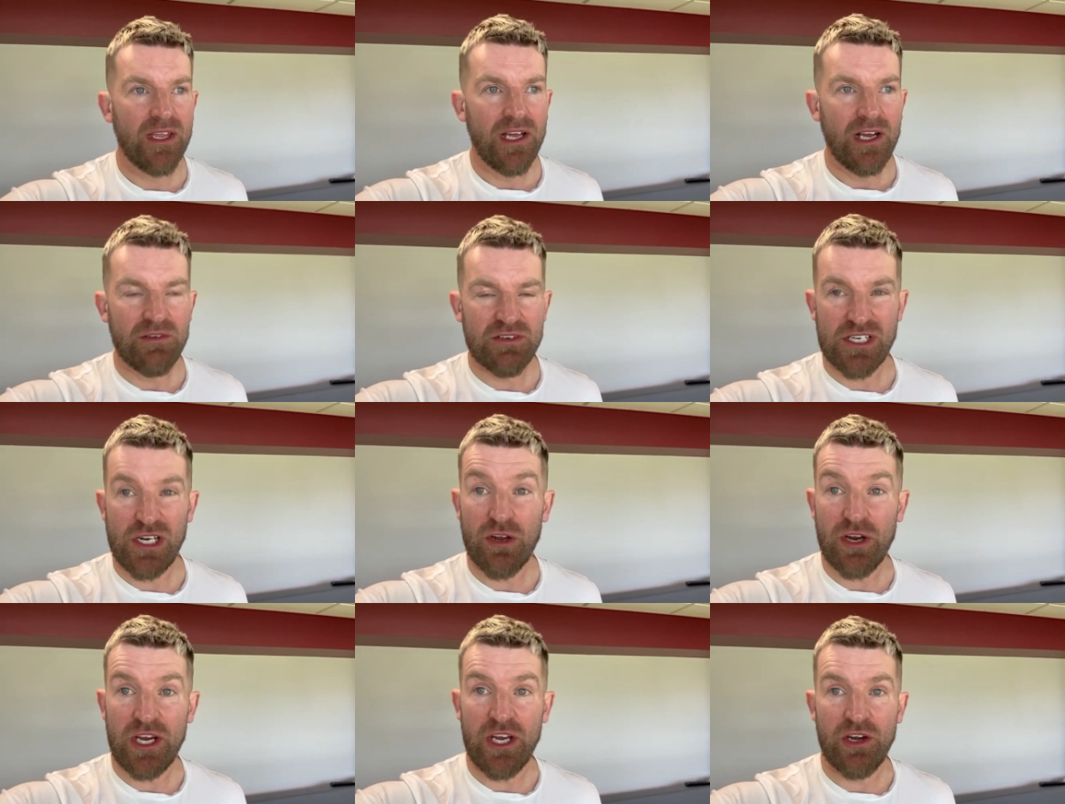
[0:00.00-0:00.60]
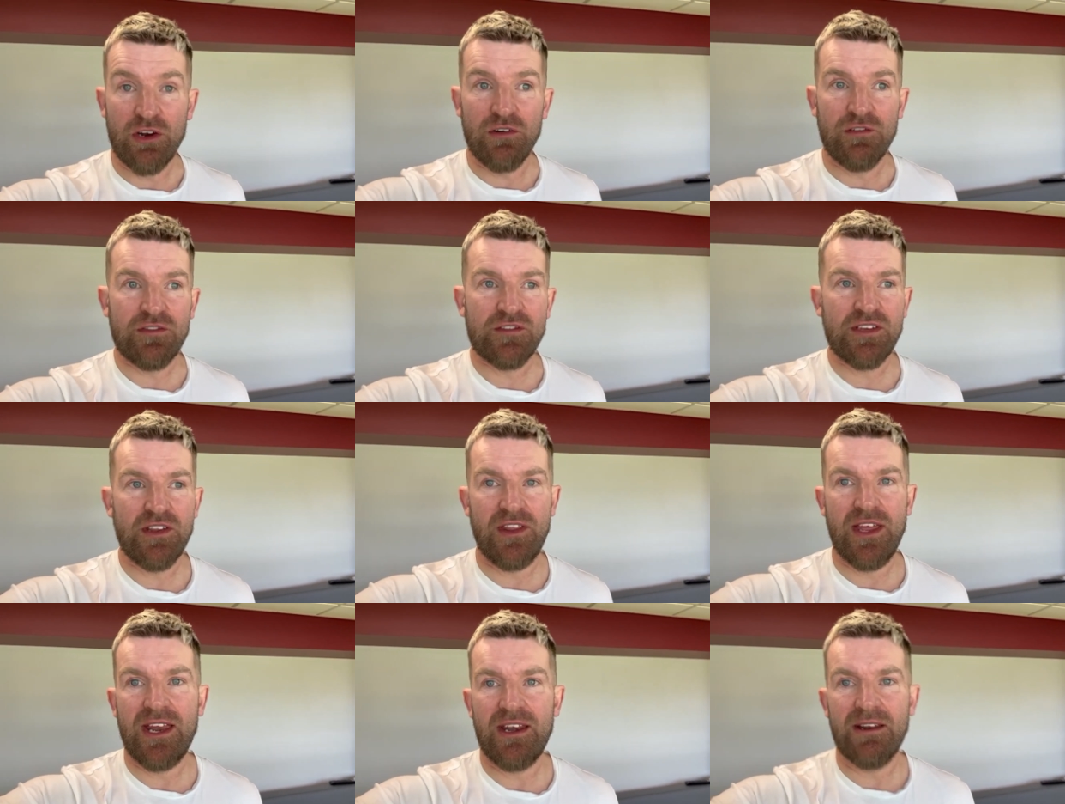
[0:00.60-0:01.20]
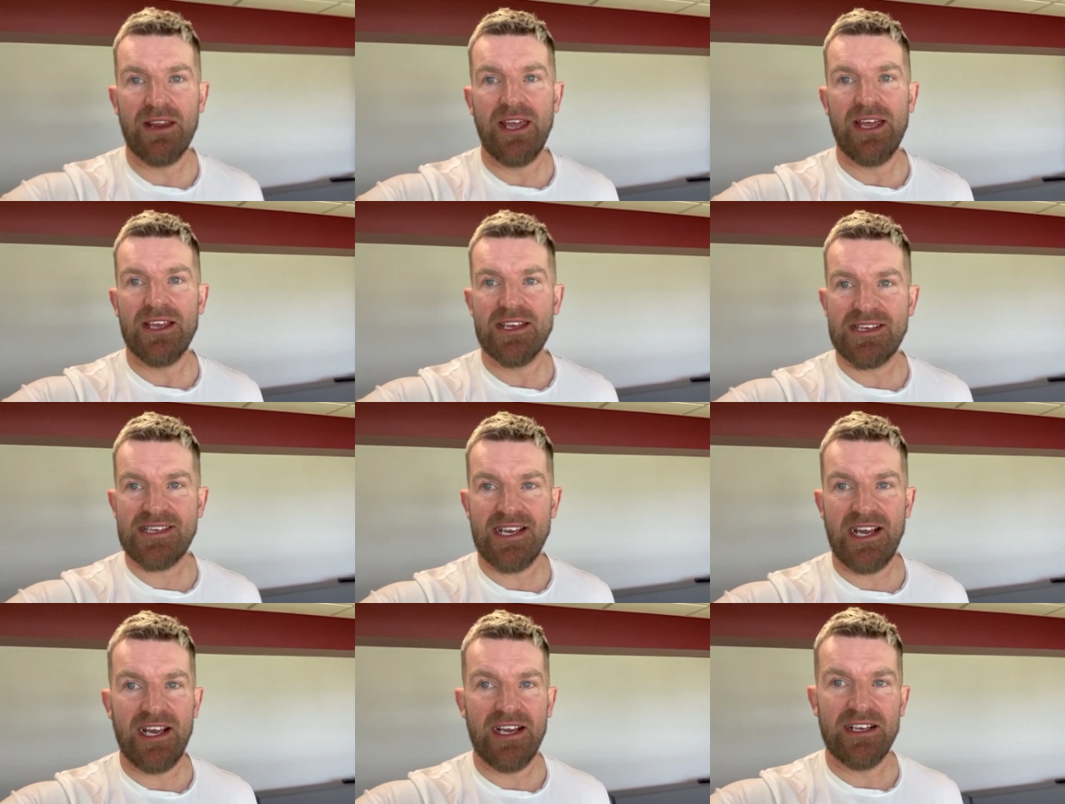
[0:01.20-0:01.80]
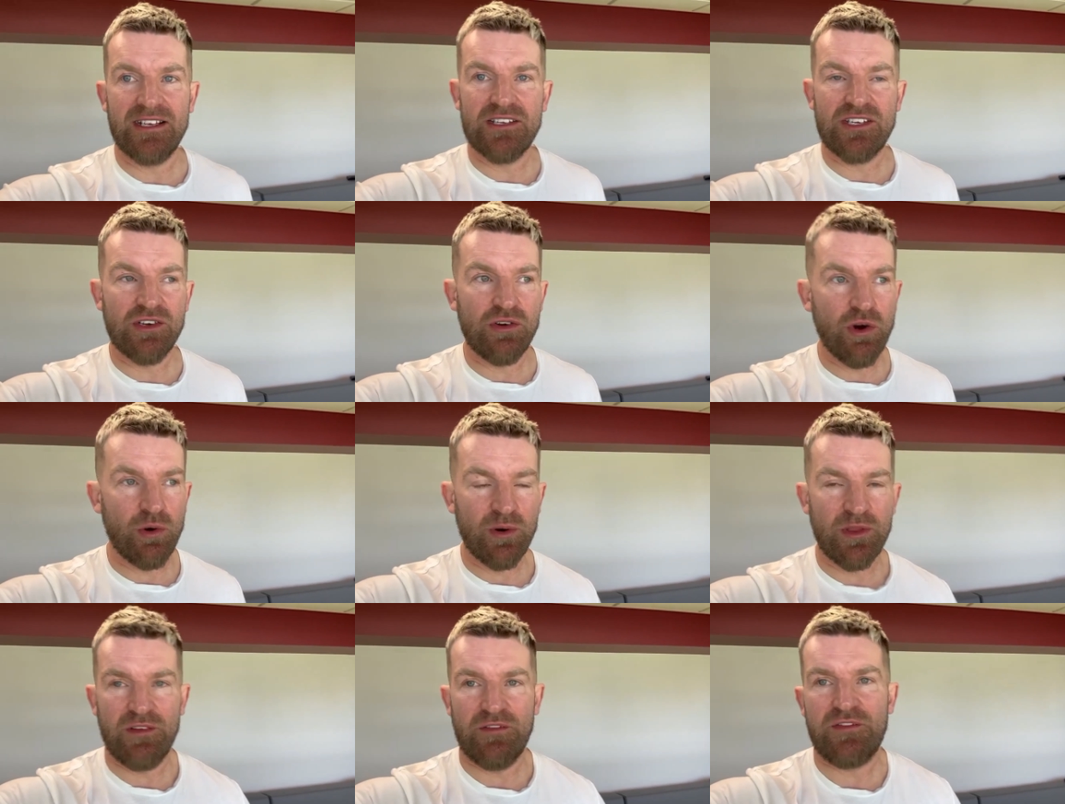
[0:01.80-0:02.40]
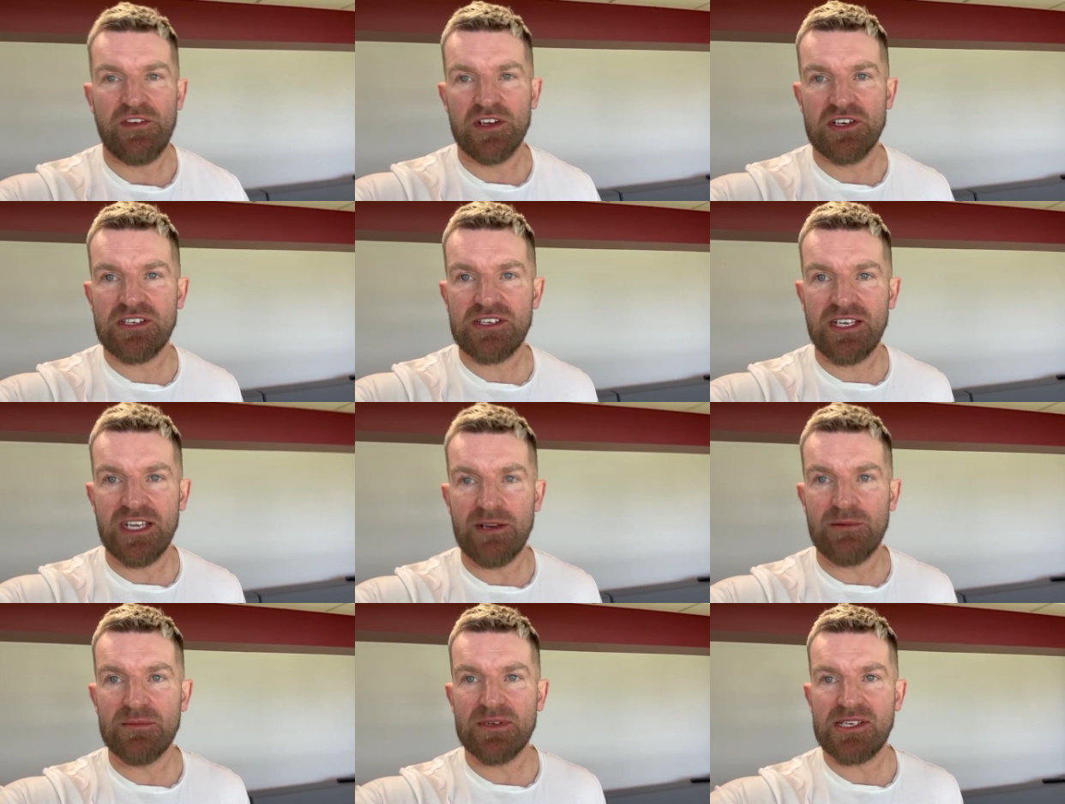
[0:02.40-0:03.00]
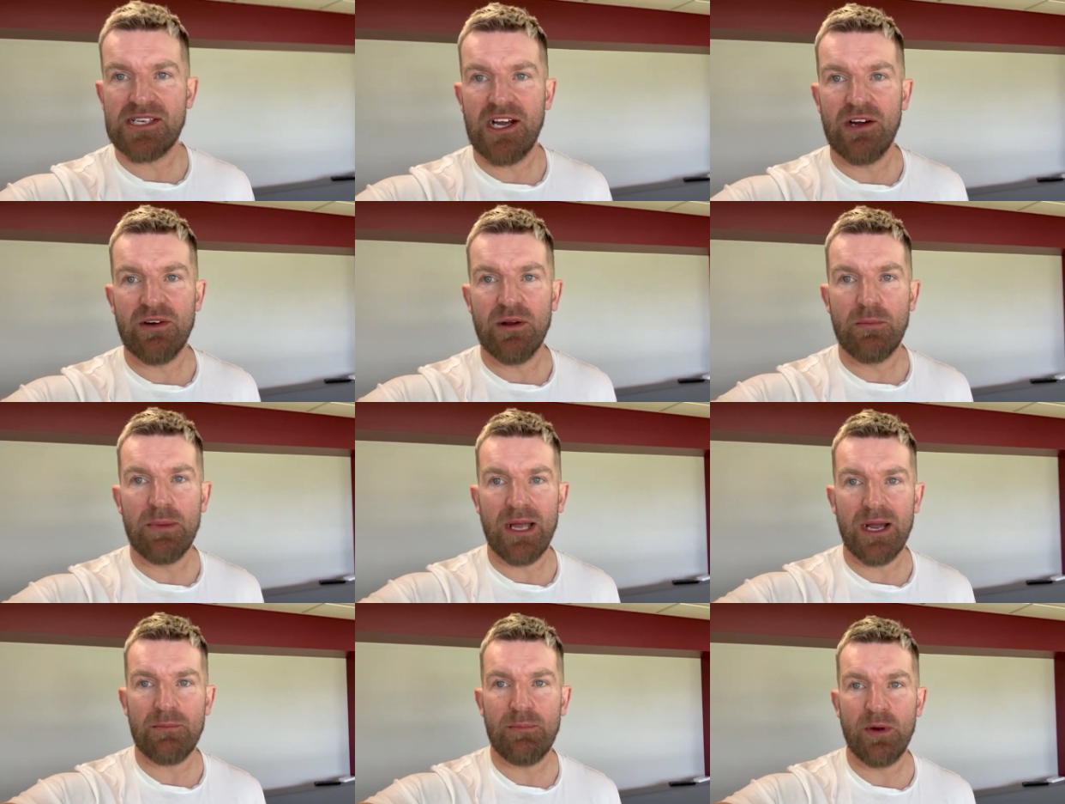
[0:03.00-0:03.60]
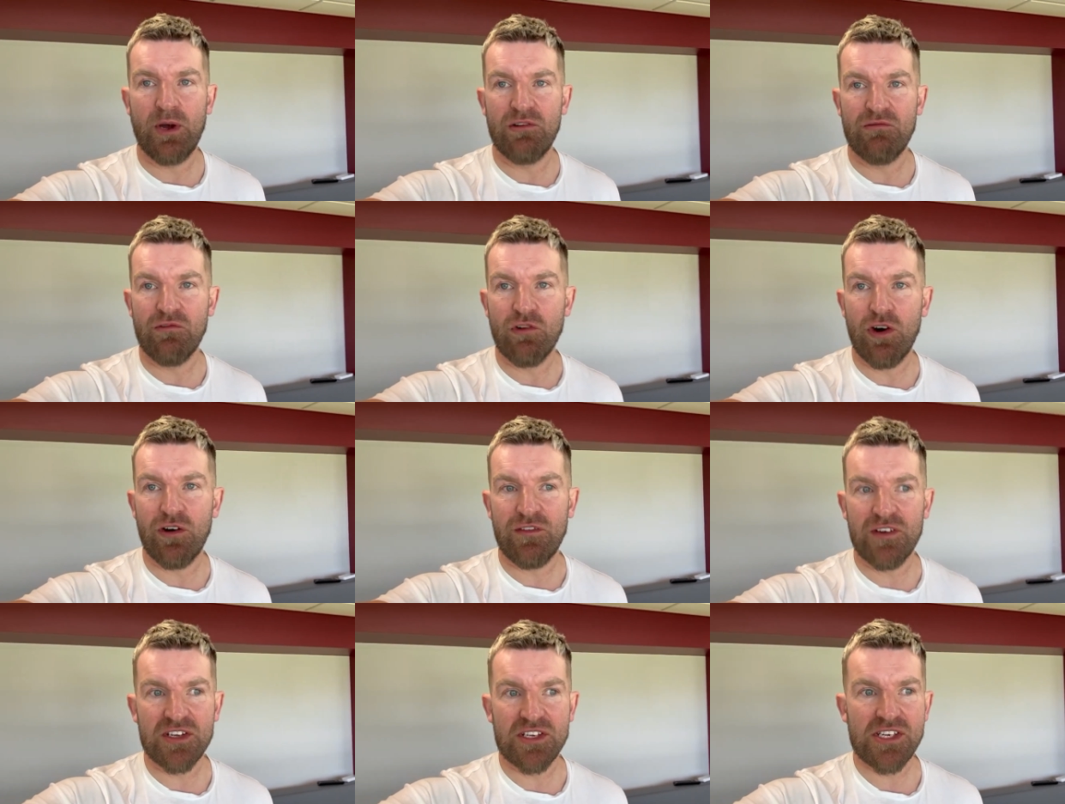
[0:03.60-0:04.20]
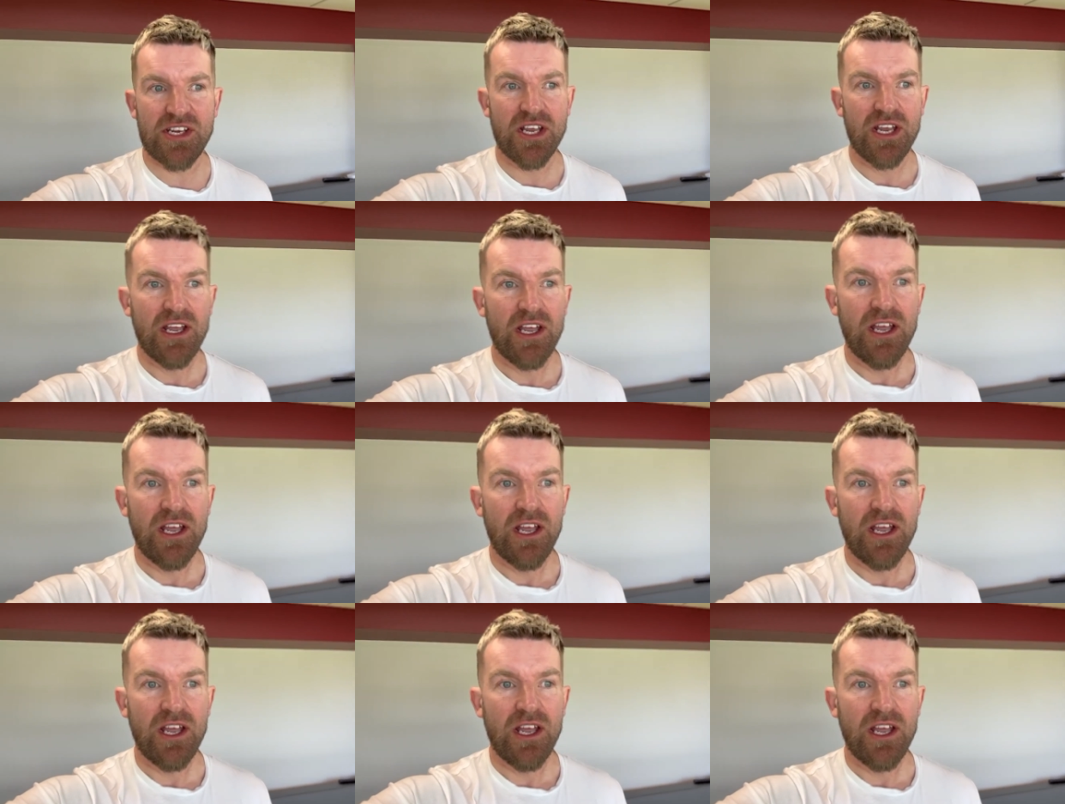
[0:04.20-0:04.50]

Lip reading: was lucky enough to then get assigned to go with the first team scout at Blackburn Rovers.